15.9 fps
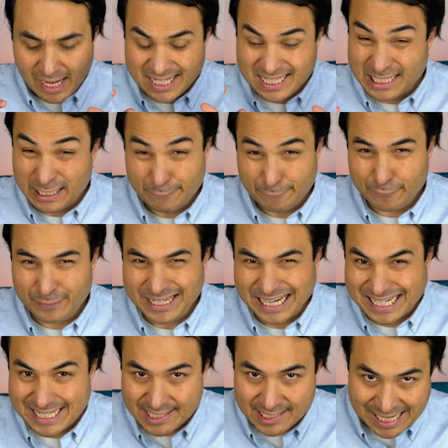a different
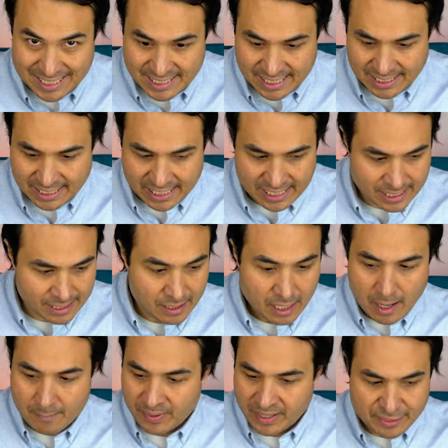aesthetic here,
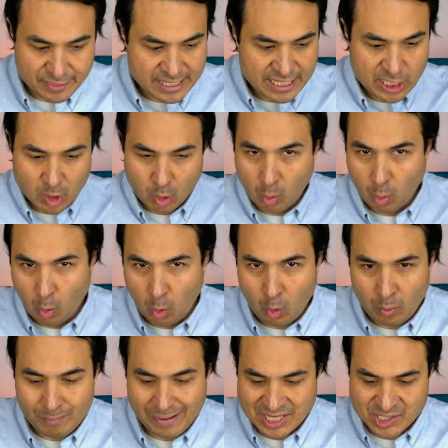but I think it
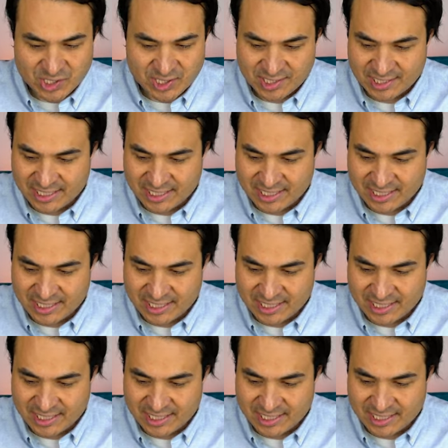all matches